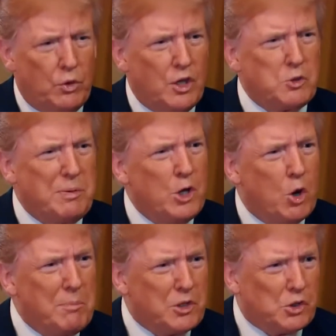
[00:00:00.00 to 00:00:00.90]
There's been
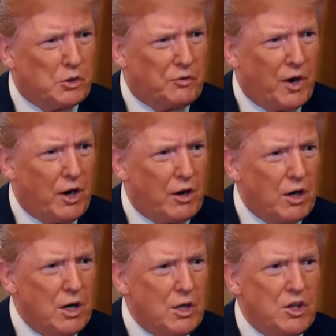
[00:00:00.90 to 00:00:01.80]
no missiles fired.
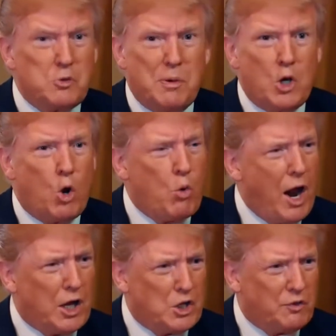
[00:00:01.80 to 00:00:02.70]
There's been no
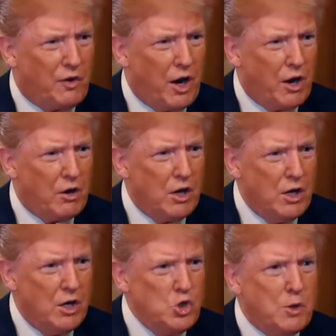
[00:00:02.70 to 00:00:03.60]
rockets fired.
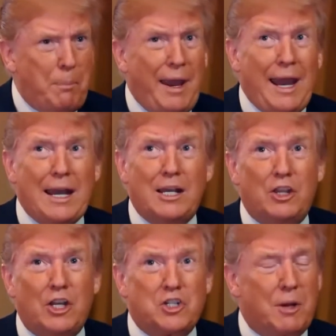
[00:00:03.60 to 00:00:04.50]
Japan
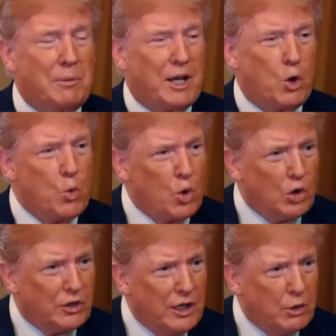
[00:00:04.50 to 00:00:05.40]
thinks I'm like a
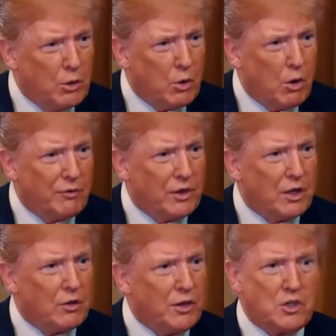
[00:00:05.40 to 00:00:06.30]
world hero over
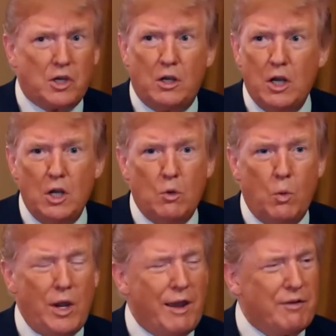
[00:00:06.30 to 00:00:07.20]
there. They said,
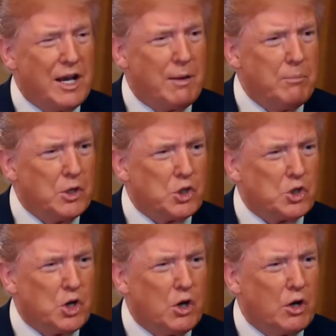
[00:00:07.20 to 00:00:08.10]
we haven't had
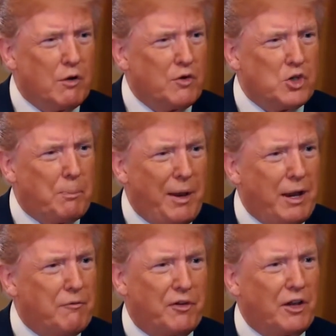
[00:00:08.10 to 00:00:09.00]
missiles going over
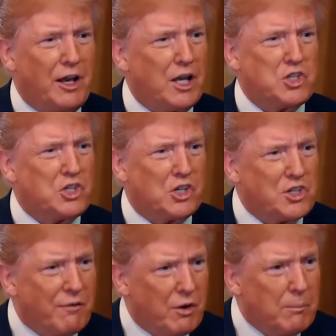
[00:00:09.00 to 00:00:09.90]
Japan for the last
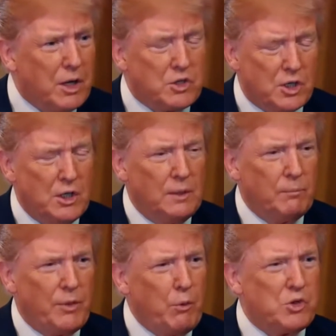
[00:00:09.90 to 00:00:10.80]
6-7 months.
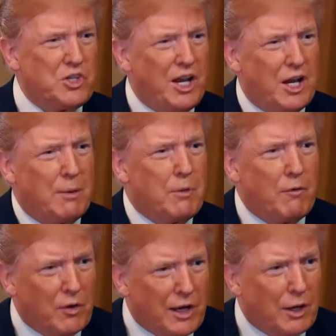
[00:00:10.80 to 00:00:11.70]
They were sending them
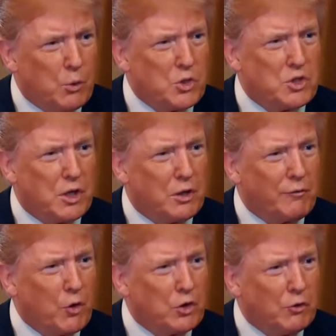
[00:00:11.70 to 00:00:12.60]
over like it was the
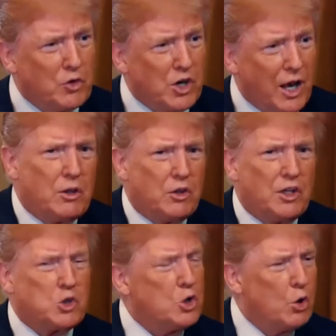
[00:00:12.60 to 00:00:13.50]
4th of July. Many other
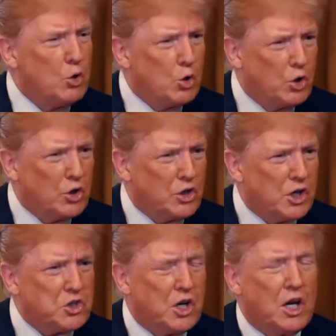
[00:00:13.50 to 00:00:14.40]
things, no nuclear
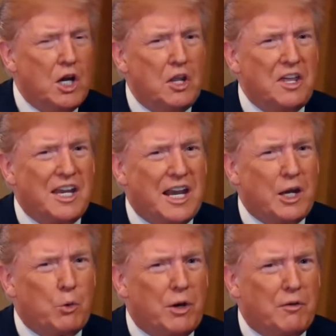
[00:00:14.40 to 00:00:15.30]
testing. They're
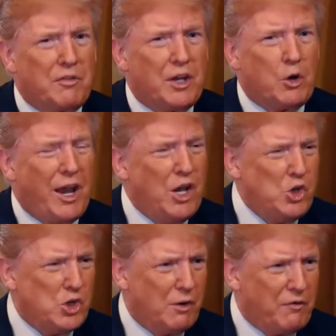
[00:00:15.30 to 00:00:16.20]
getting rid of their
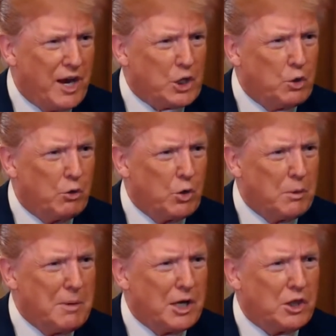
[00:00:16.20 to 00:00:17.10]
engine factory where
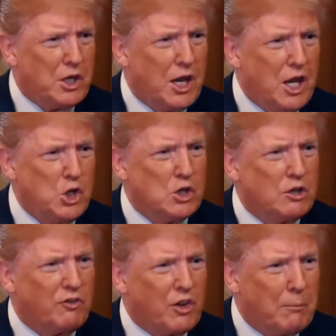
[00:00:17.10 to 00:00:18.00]
they make the
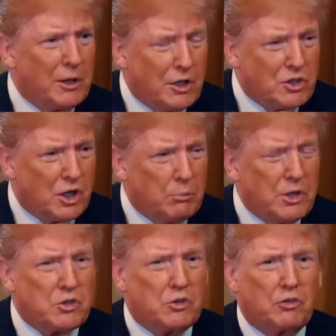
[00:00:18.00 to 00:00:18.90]
engines for the ballistic
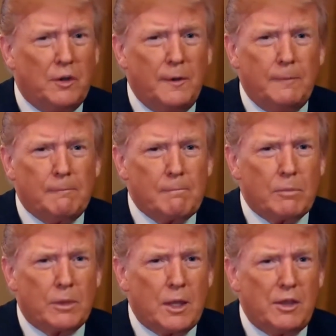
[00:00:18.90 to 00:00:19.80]
missiles.
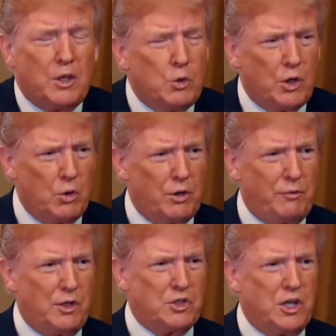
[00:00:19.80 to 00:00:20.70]
They're doing all
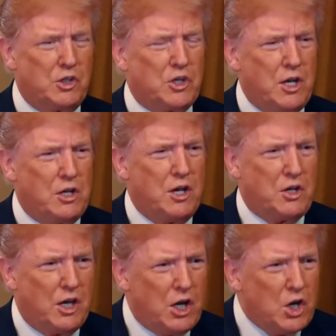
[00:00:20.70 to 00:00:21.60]
of these things. And then
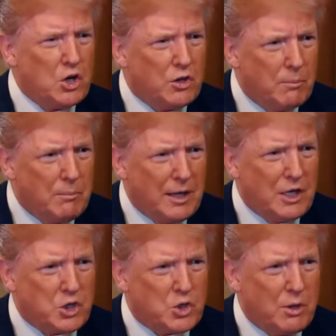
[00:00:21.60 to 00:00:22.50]
to hear the
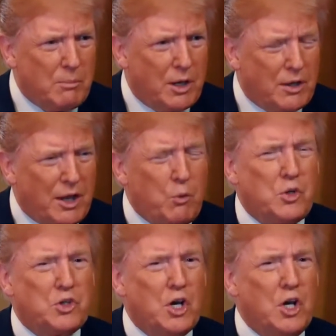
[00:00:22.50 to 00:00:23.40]
mainstream media, that
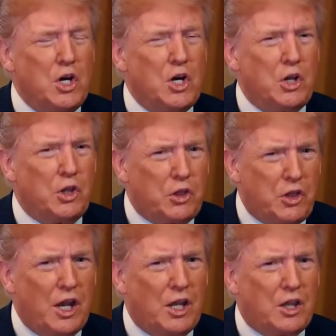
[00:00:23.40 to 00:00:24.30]
was the
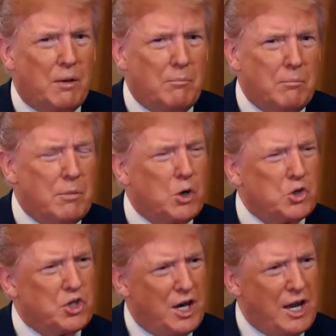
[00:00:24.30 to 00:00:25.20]
thing that
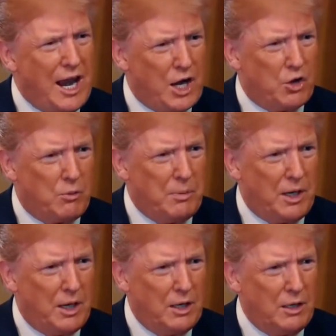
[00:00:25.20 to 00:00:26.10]
most angered me.